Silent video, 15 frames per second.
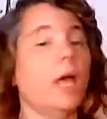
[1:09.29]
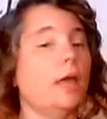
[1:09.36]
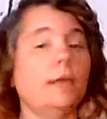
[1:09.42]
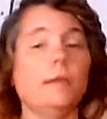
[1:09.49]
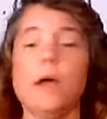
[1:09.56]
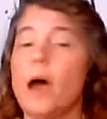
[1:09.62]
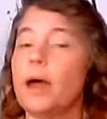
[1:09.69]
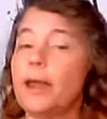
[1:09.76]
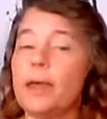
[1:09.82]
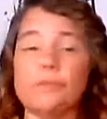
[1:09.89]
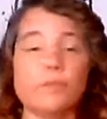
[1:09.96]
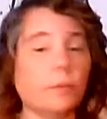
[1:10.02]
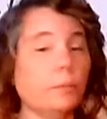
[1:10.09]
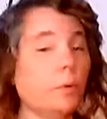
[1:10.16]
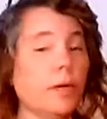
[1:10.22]
Not
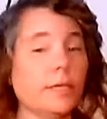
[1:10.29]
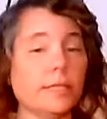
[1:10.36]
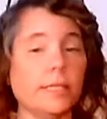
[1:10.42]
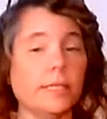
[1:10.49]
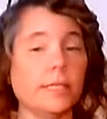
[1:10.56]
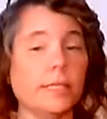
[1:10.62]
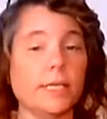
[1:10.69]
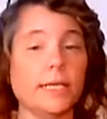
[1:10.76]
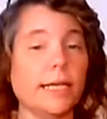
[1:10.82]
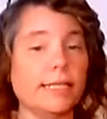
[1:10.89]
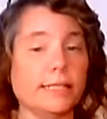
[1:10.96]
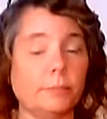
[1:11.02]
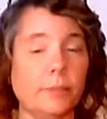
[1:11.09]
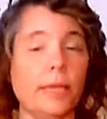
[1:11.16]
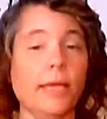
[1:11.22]
every president gets to
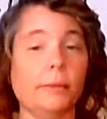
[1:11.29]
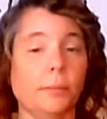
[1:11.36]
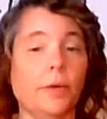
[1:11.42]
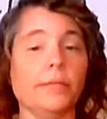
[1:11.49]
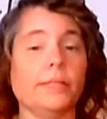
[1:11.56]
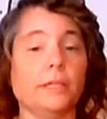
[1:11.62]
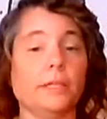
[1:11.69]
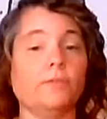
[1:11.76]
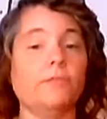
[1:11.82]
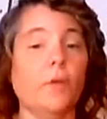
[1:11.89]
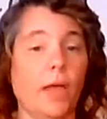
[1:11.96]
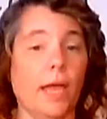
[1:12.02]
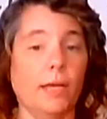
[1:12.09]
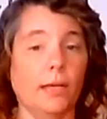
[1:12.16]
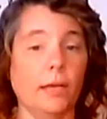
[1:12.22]
be a president for
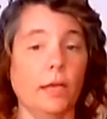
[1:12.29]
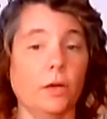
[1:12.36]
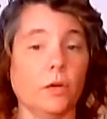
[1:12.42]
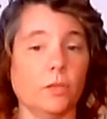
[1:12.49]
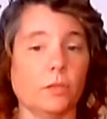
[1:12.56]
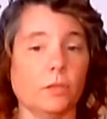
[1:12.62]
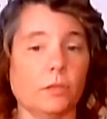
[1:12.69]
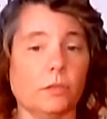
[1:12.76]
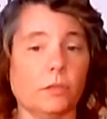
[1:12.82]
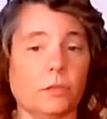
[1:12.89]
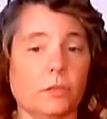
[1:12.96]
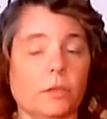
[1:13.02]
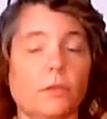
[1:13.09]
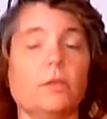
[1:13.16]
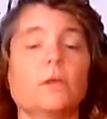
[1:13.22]
8 years.
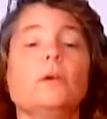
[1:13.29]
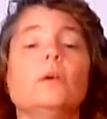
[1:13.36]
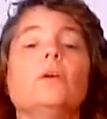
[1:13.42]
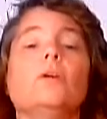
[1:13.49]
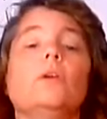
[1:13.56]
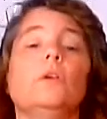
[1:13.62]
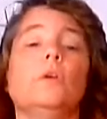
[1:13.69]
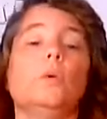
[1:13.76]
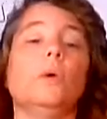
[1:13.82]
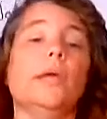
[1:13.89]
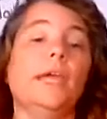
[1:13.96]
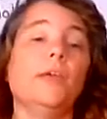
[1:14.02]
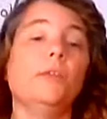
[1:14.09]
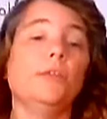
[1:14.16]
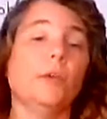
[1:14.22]
You
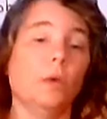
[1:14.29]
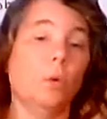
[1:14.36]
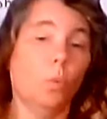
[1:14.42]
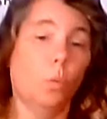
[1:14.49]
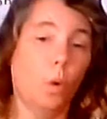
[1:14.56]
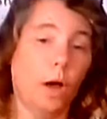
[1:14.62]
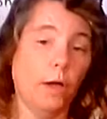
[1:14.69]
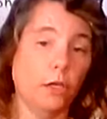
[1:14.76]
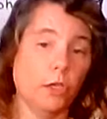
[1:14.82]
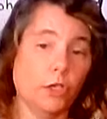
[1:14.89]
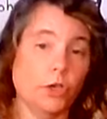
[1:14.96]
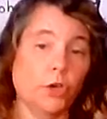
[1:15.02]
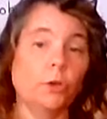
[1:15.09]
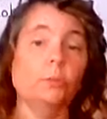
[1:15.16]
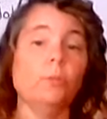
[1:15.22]
either get 1
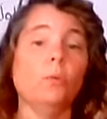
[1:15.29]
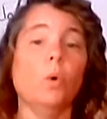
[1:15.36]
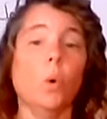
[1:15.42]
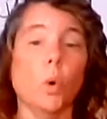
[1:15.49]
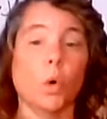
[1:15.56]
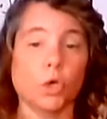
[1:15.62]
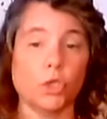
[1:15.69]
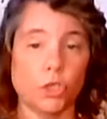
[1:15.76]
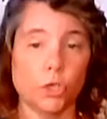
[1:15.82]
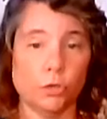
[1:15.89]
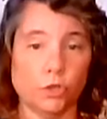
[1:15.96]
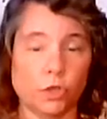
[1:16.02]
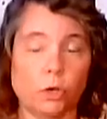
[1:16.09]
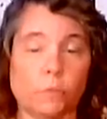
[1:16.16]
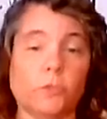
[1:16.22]
term or 2
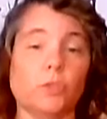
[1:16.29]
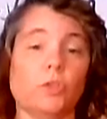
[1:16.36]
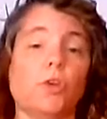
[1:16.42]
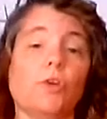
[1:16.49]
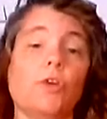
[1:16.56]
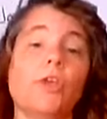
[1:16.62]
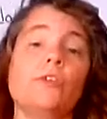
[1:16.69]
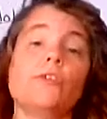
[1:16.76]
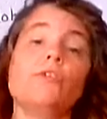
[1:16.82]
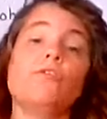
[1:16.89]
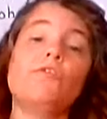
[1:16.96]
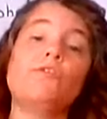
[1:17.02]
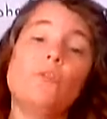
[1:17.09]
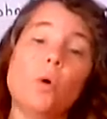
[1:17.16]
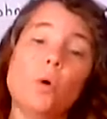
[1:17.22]
terms. So you're either
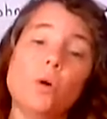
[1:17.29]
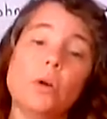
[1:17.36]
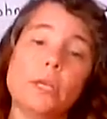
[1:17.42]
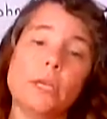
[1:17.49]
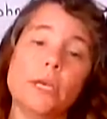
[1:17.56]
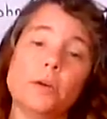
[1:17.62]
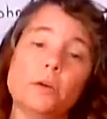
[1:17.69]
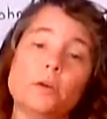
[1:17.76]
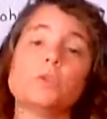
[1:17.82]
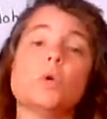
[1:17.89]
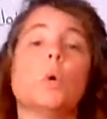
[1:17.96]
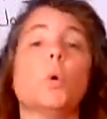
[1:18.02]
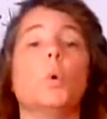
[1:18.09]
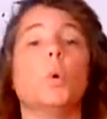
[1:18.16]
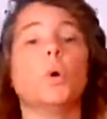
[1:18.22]
4 years
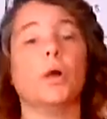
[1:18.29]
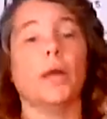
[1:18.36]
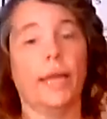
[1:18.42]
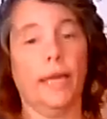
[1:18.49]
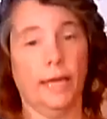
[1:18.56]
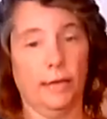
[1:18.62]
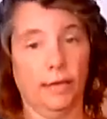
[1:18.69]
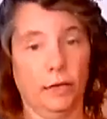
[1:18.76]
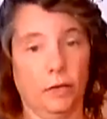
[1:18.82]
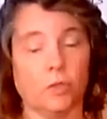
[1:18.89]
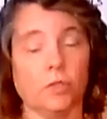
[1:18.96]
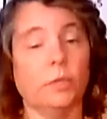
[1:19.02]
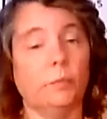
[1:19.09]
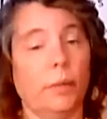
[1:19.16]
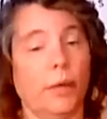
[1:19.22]
or 8 years,
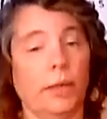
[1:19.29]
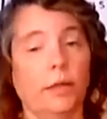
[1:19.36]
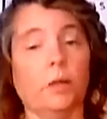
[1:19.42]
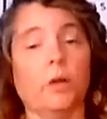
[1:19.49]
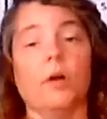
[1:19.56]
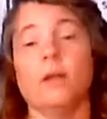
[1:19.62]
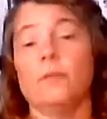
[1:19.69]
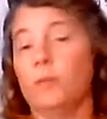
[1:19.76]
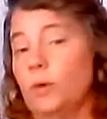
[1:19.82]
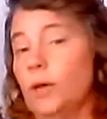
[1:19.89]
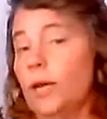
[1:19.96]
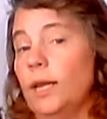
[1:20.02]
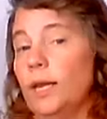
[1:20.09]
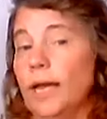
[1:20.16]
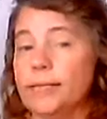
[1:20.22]
depending on if you
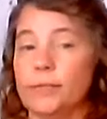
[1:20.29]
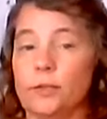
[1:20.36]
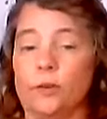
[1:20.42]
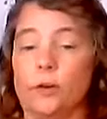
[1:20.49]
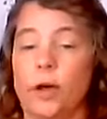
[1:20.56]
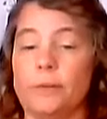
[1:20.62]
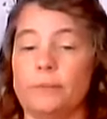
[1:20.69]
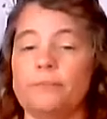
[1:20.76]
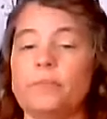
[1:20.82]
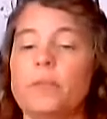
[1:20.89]
get elected or not.